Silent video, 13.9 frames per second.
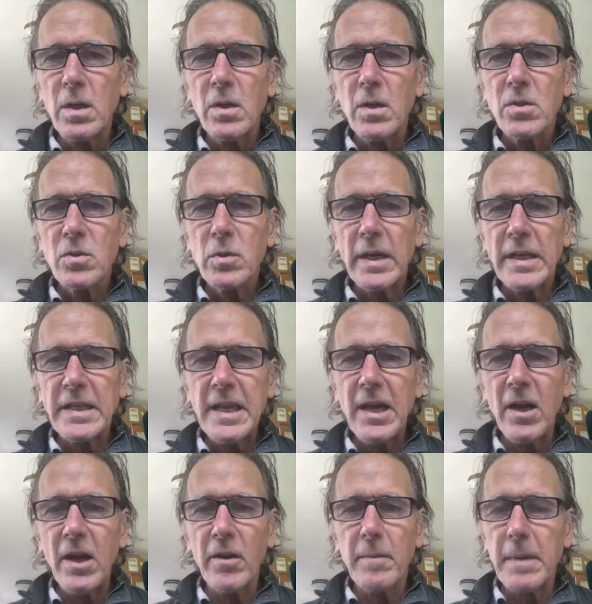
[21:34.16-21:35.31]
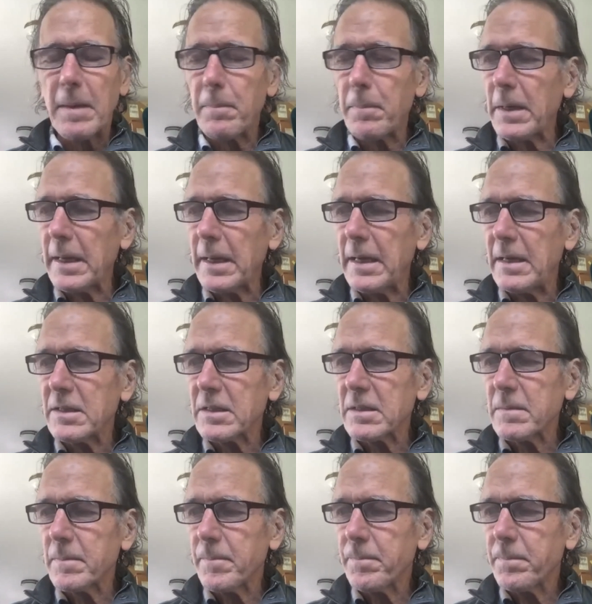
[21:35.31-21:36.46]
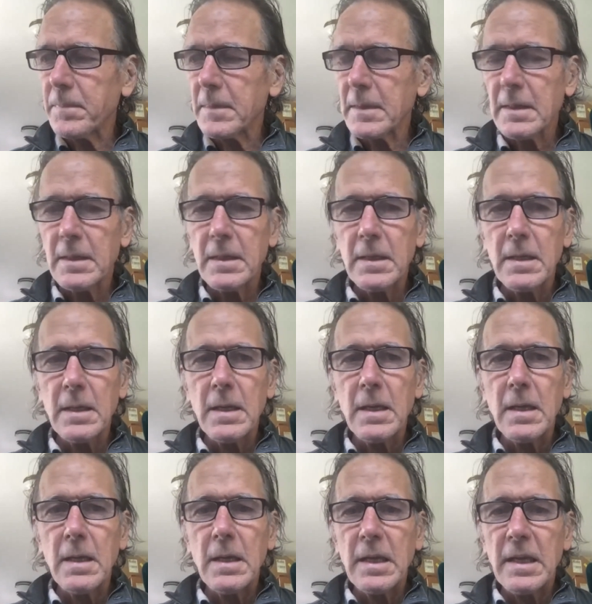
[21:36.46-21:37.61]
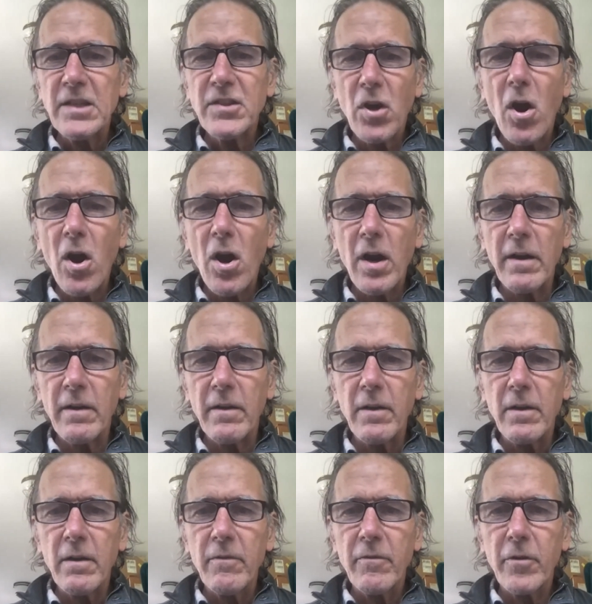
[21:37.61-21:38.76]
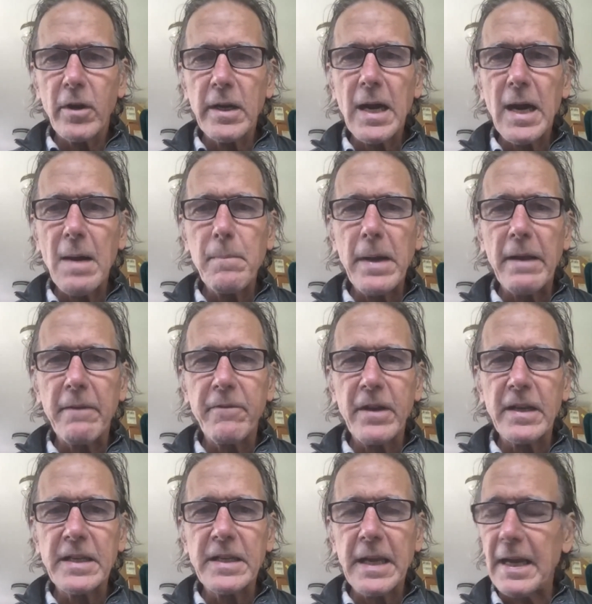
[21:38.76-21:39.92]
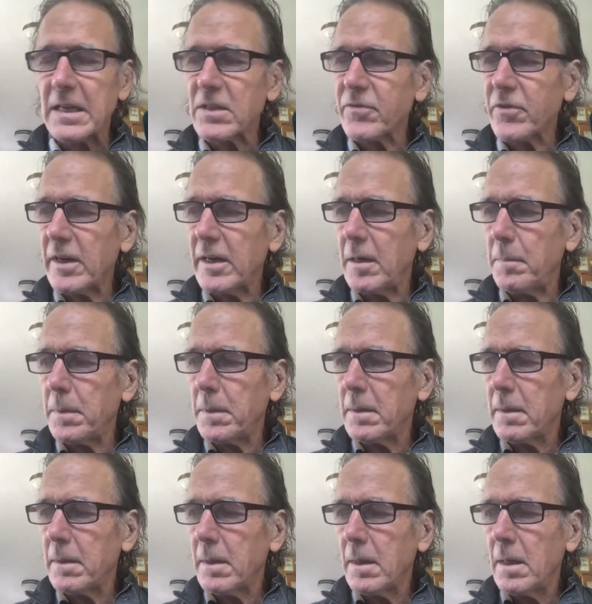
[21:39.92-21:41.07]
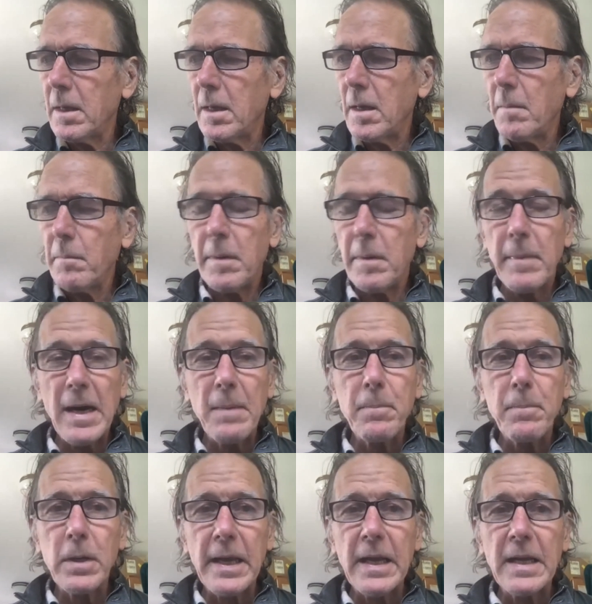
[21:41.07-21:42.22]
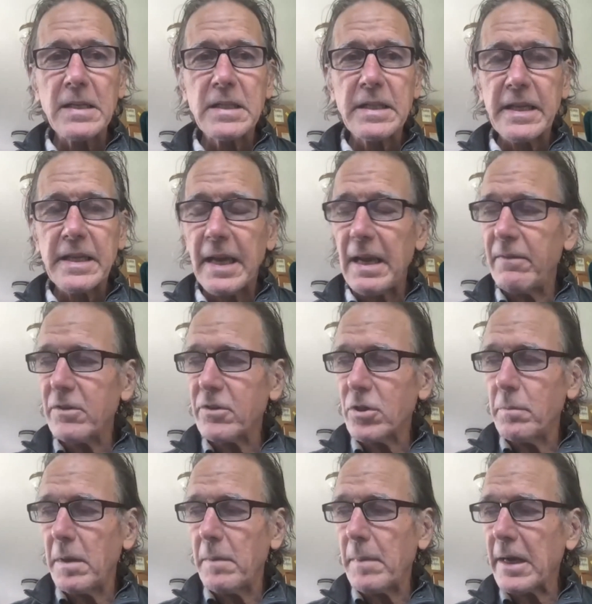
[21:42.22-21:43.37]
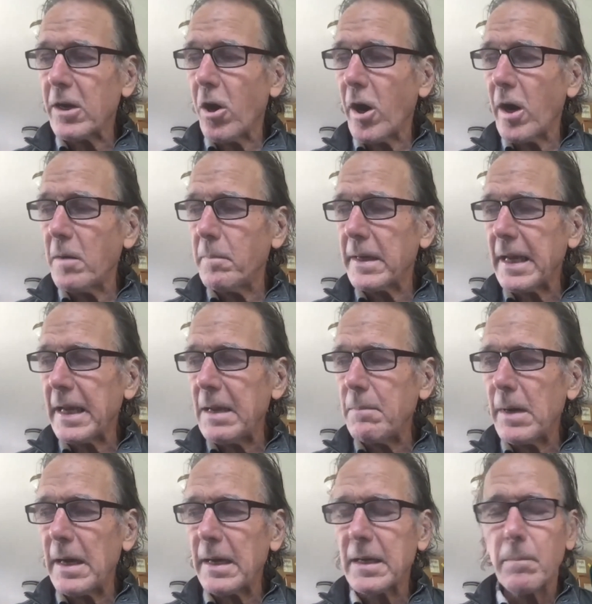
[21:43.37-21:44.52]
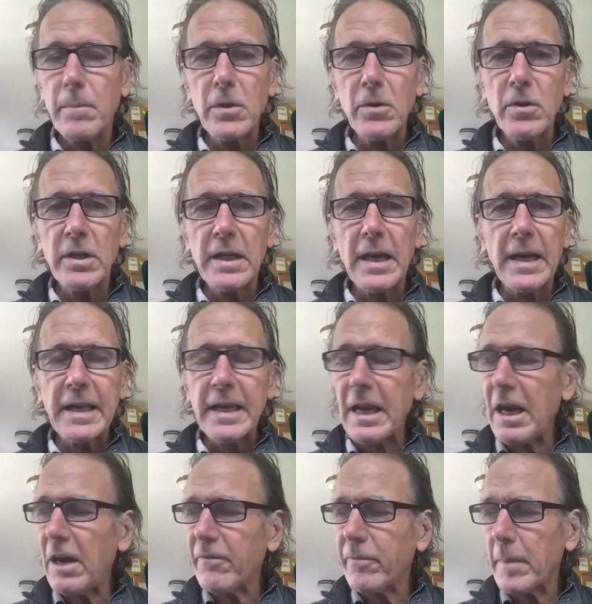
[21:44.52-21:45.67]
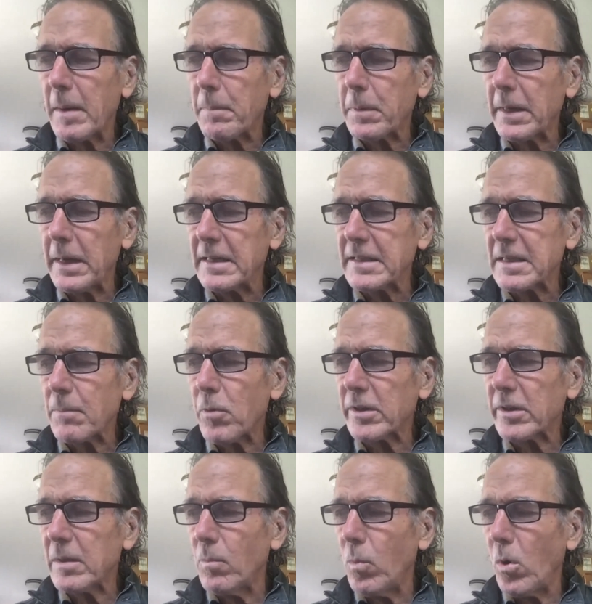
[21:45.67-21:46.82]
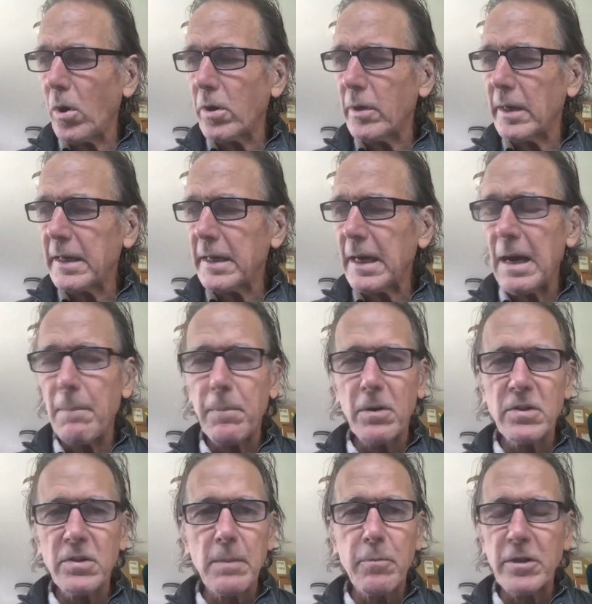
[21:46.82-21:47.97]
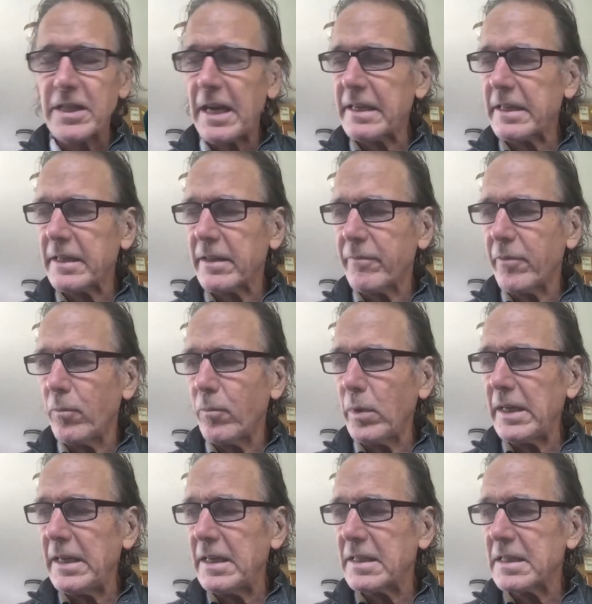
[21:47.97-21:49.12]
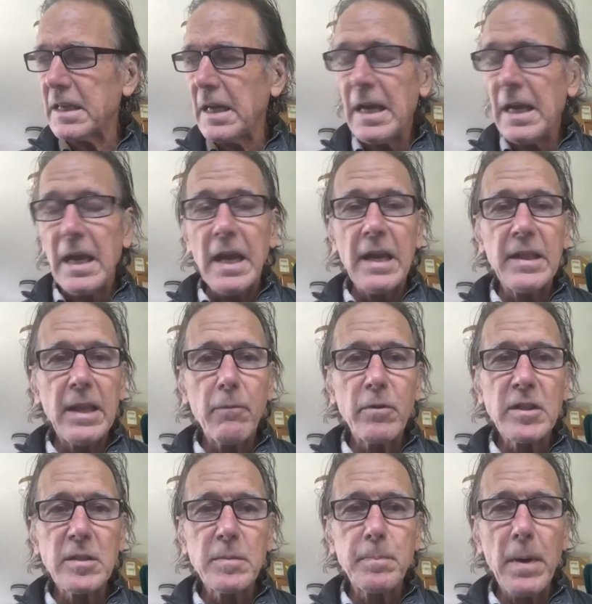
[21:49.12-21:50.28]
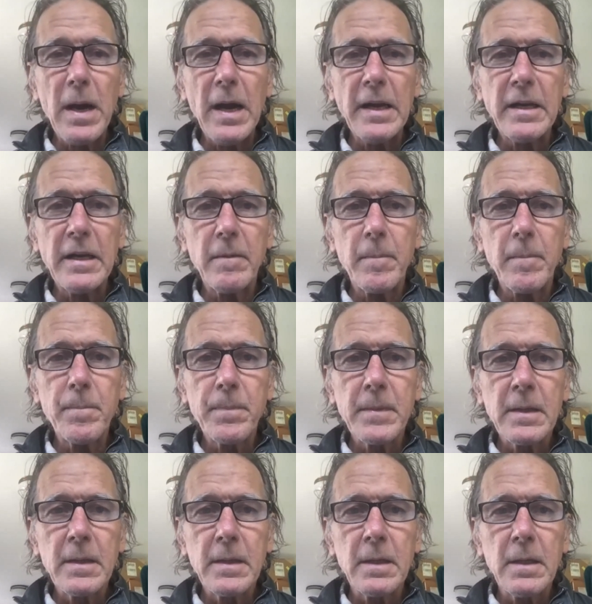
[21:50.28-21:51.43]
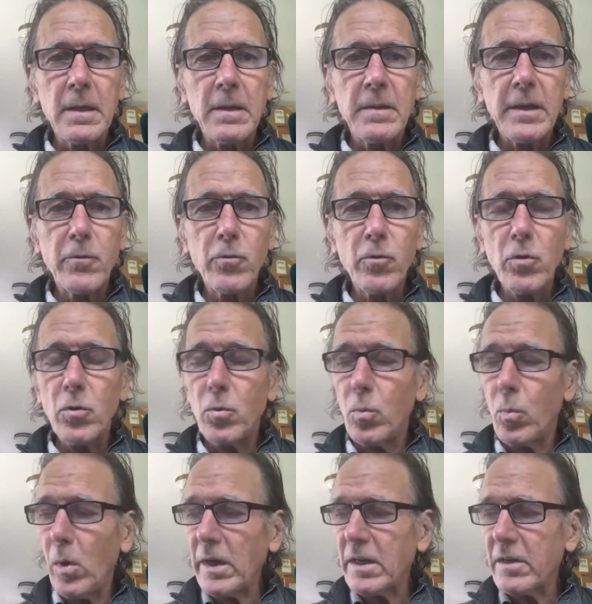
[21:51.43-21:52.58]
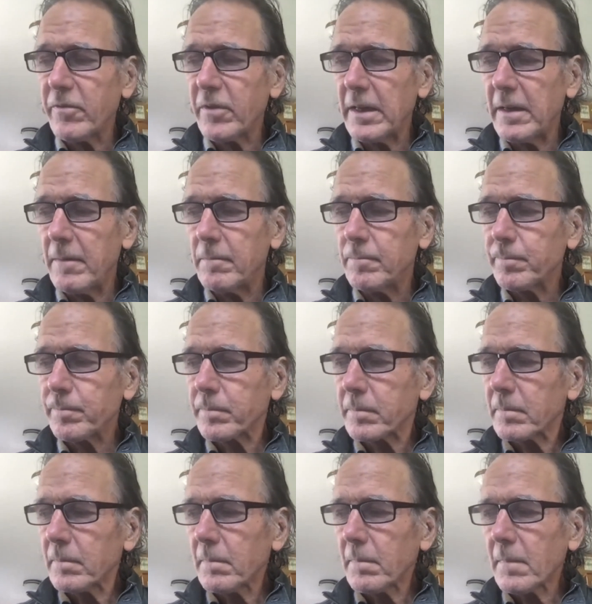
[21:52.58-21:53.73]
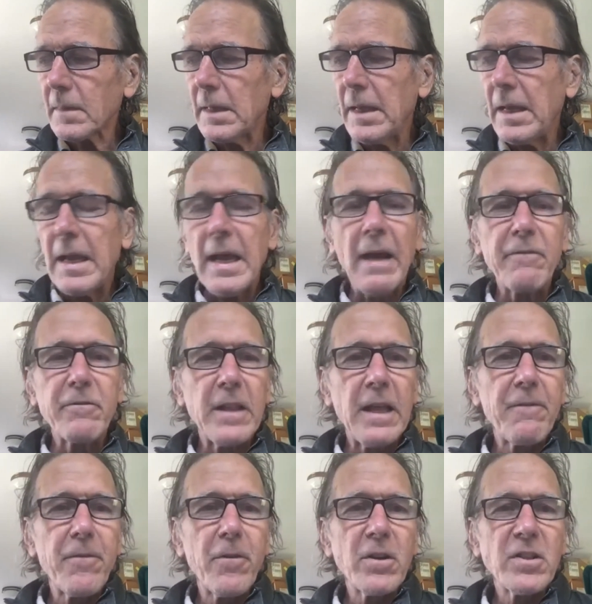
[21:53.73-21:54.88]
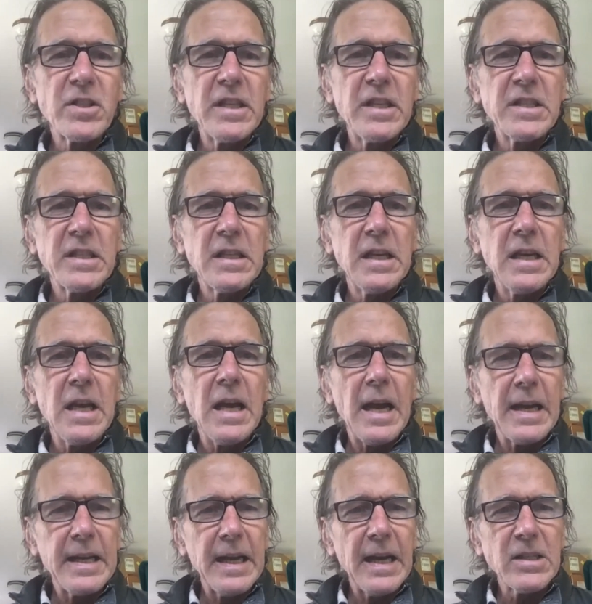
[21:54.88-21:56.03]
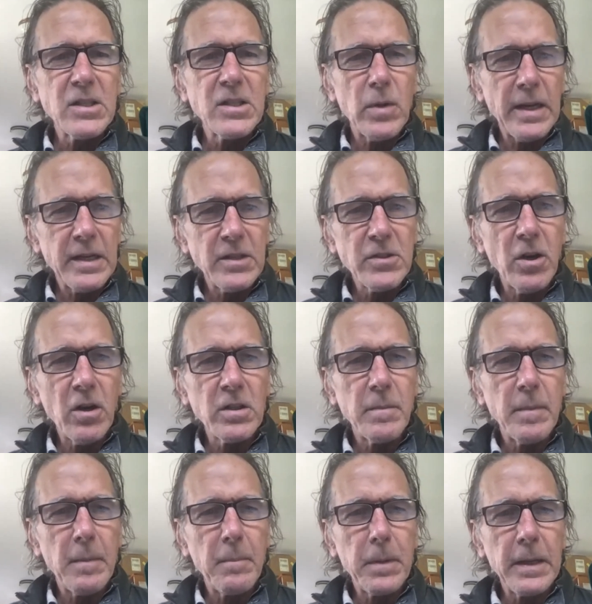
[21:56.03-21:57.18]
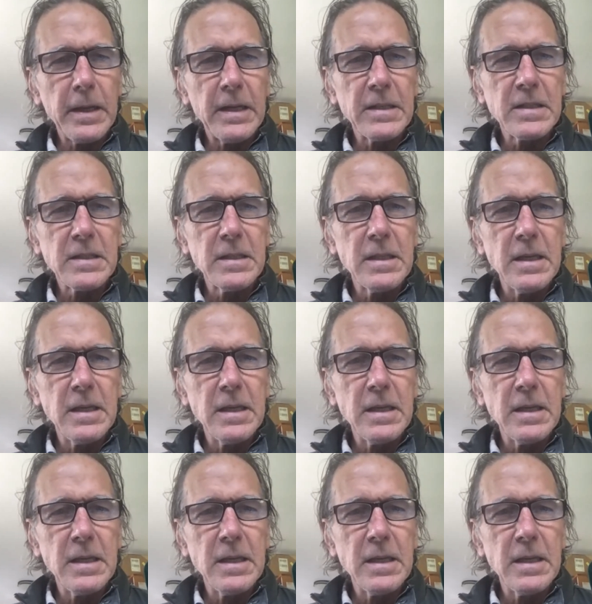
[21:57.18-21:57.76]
So I yelled at my plants. It's hard for a combat vet to ask for help. But my plants gave it to me. My garden became my community. I cared for my plants. I brought them water and compost. I protected them from weeds, and they responded. They grew wonderfully. After that first season, I got so I could talk to my plants.